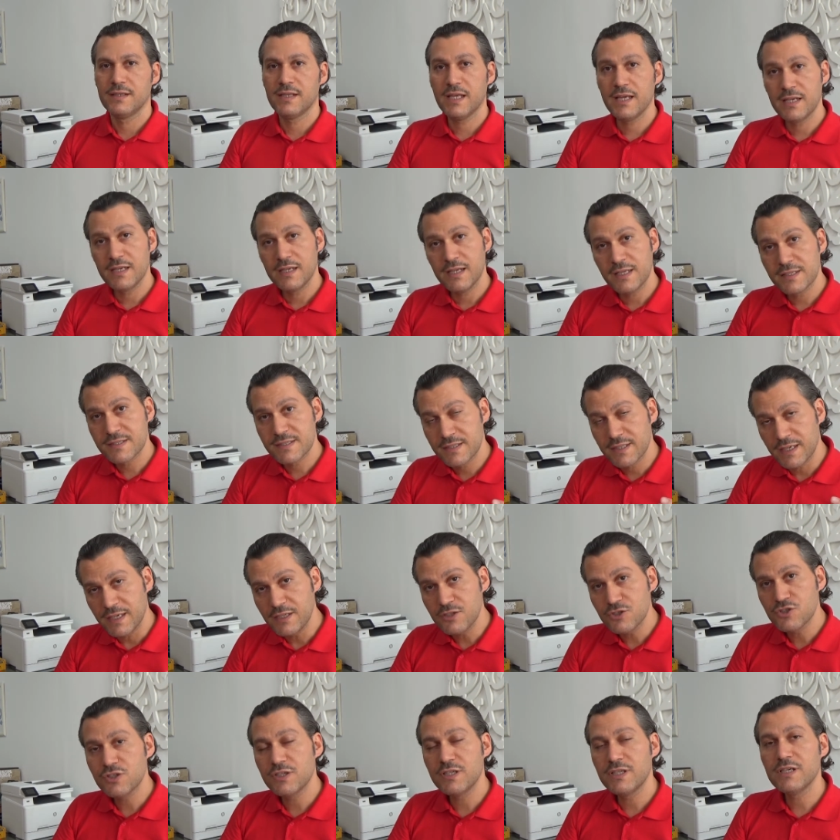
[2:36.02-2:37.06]
Then it's the
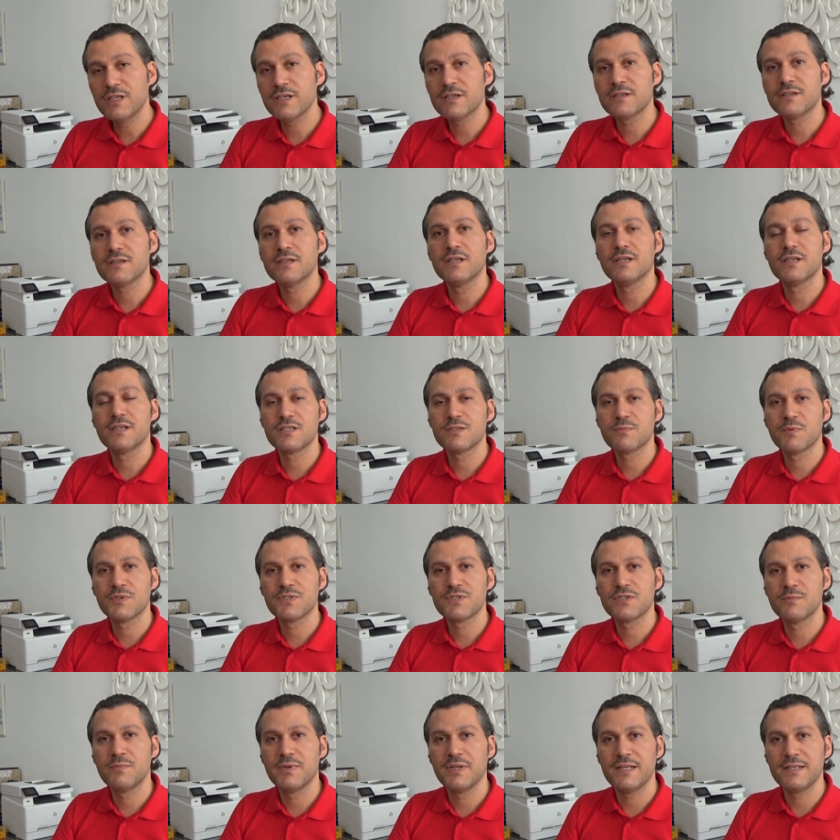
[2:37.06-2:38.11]
engineer uh,
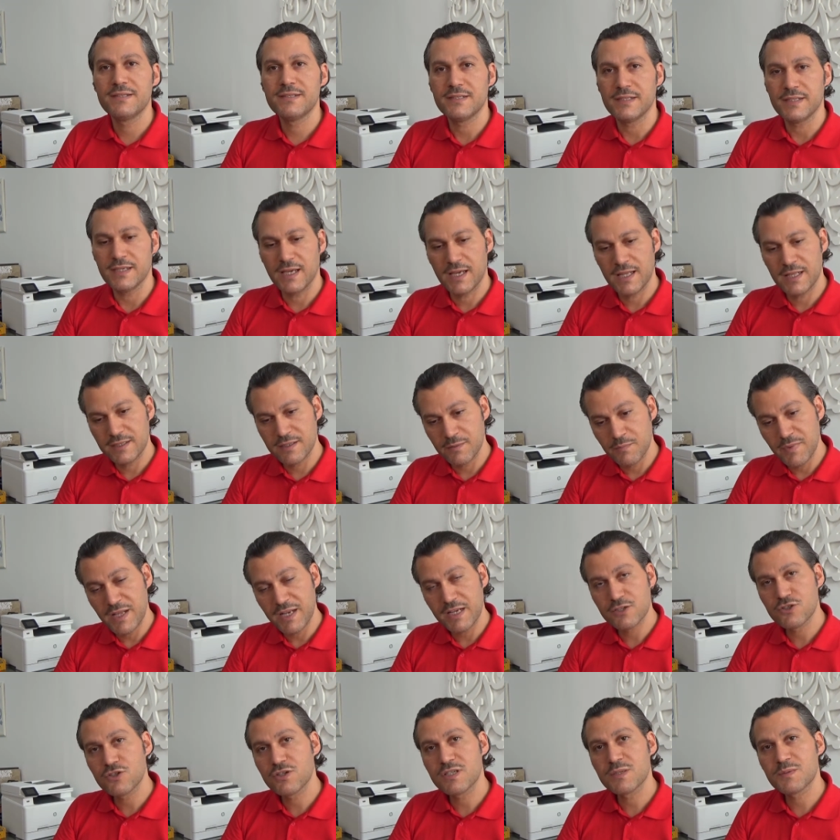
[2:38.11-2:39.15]
responsibility and the
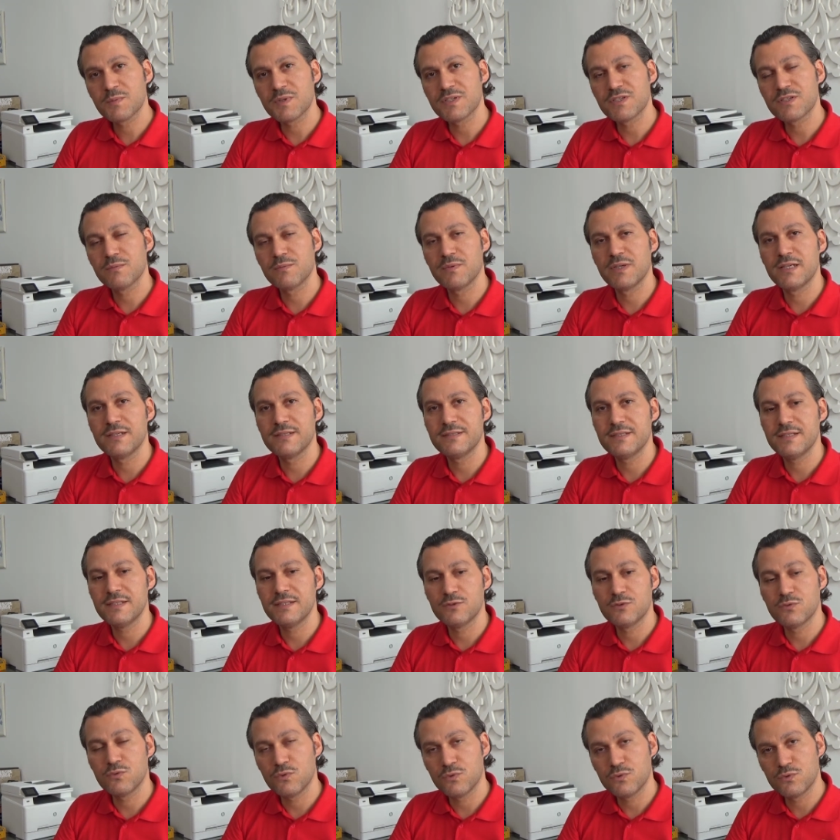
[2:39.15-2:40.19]
manager responsibility
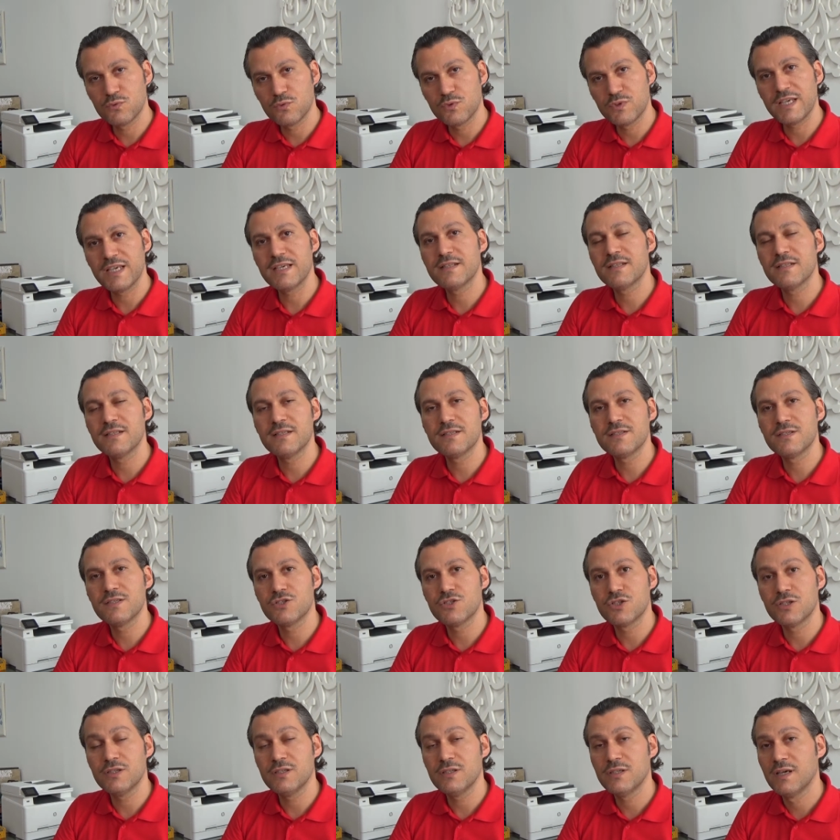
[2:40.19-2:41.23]
to, to take the
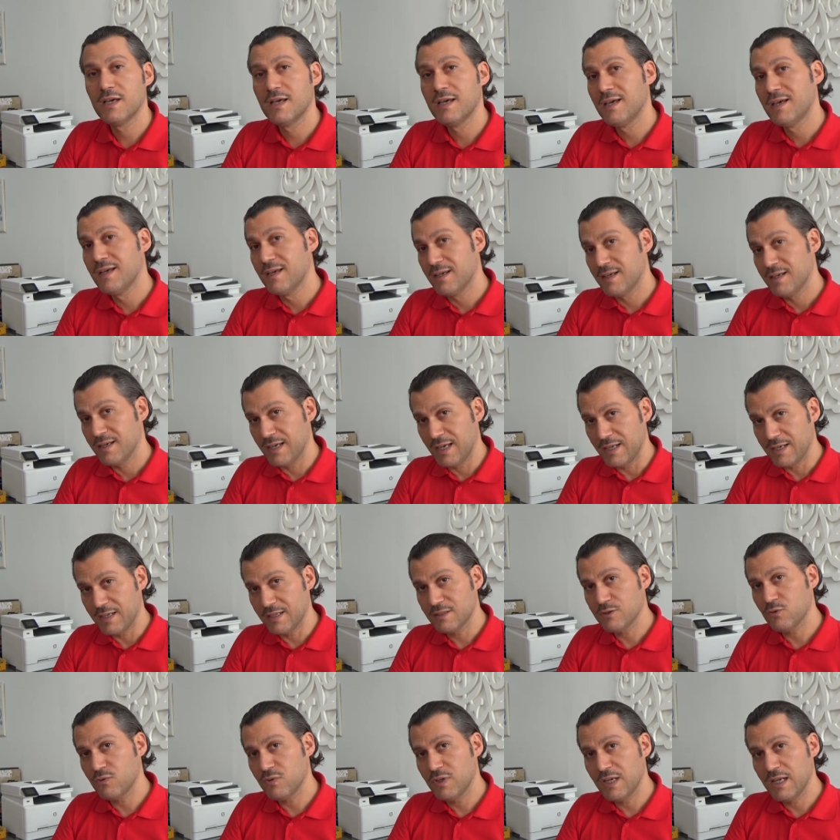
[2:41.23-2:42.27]
decision. And
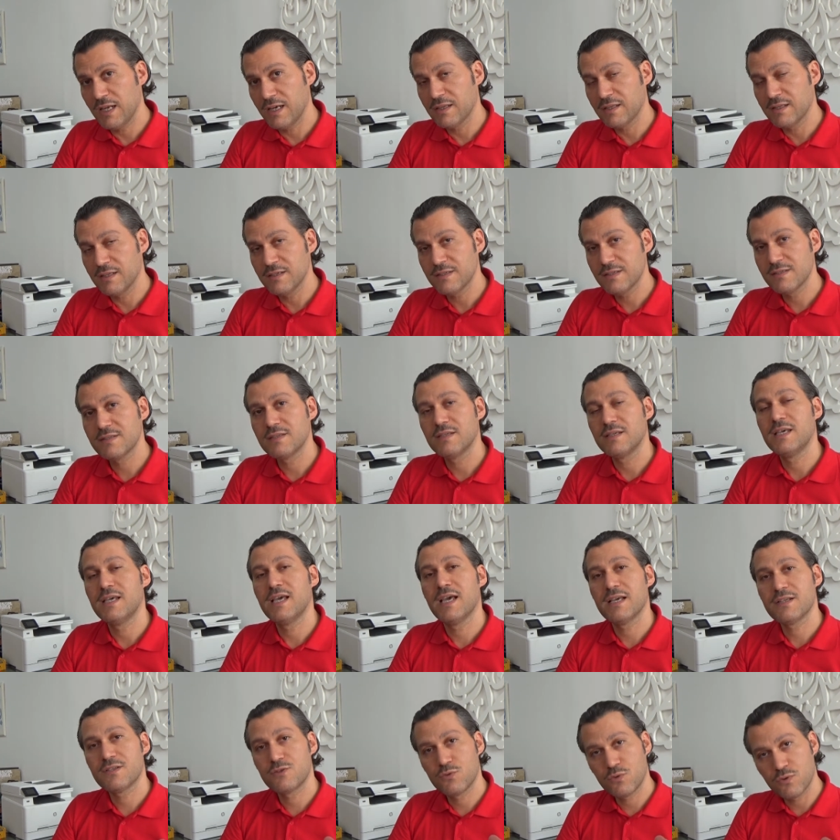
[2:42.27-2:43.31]
not only like this, he
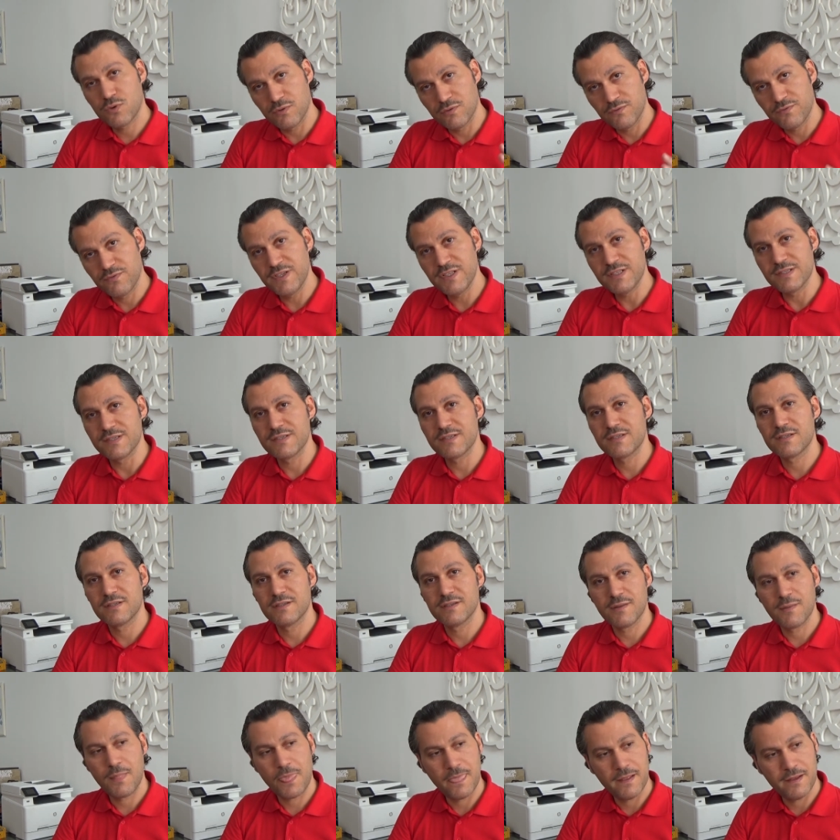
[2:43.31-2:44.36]
has to
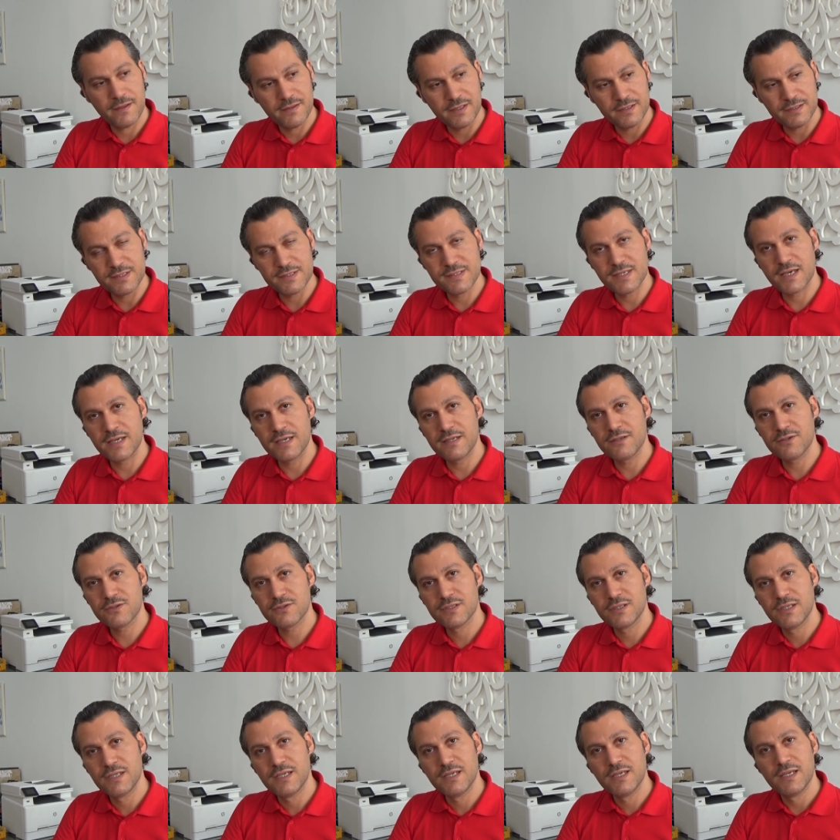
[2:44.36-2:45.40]
convince the designer
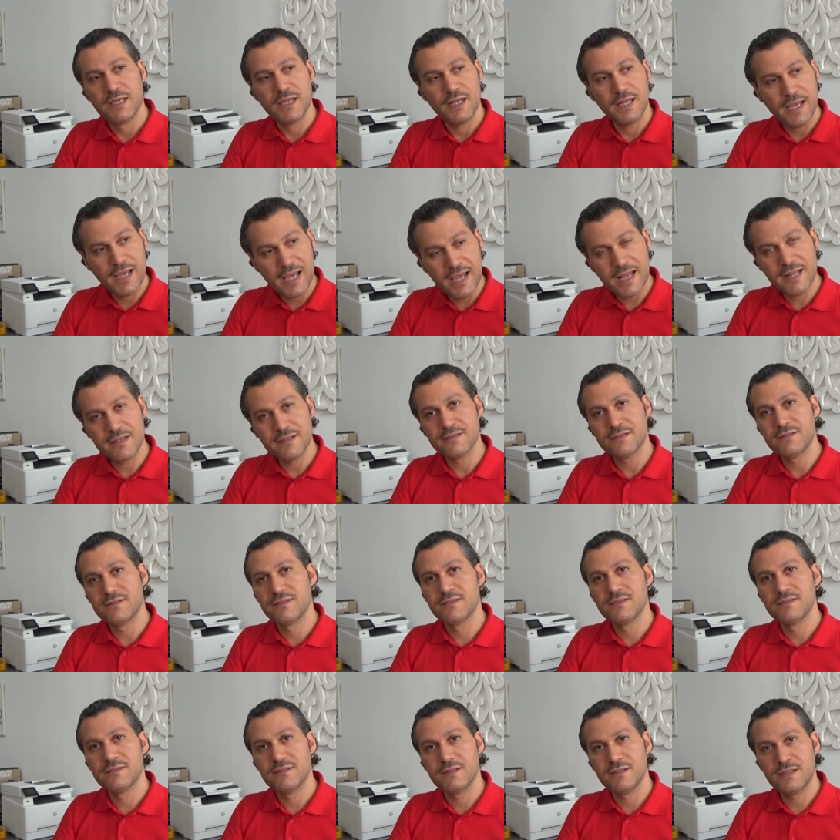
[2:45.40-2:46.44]
and
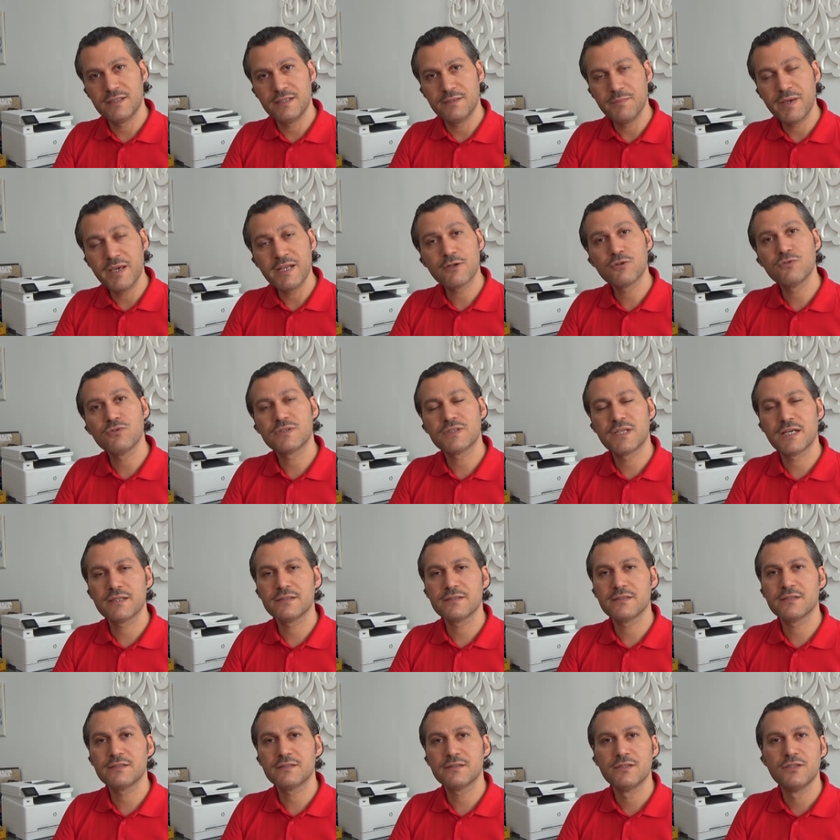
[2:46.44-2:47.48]
the main
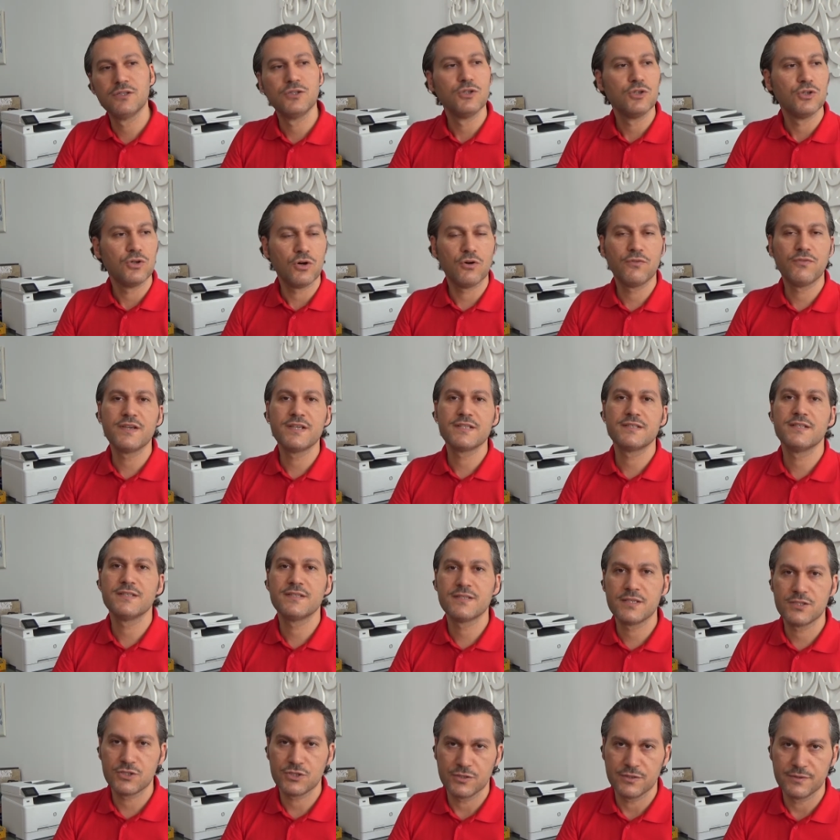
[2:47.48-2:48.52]
contractor of his
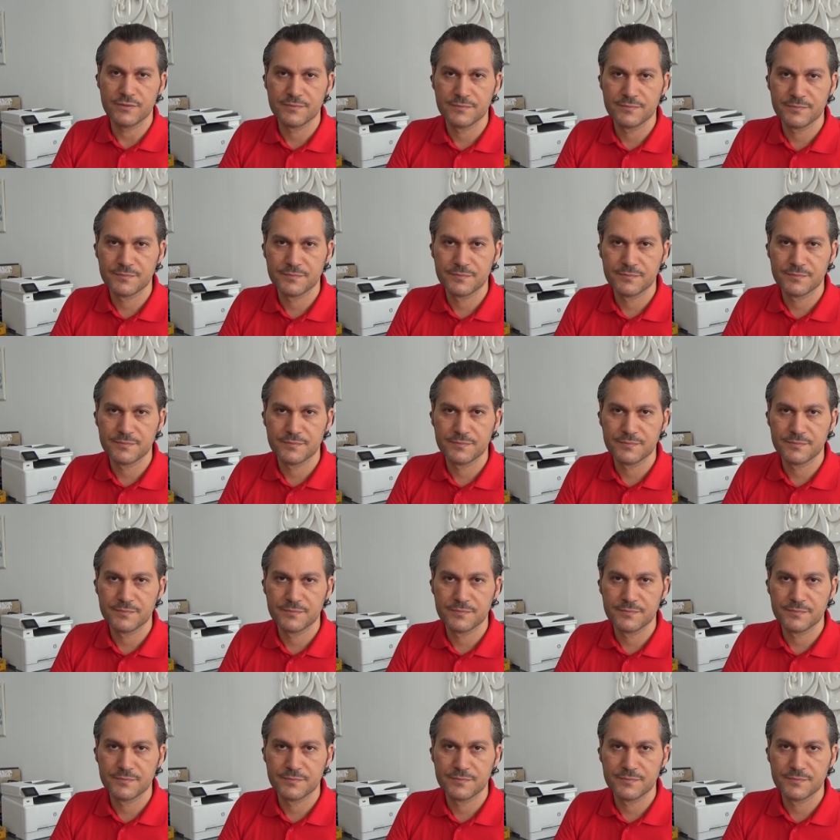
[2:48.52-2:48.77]
decision.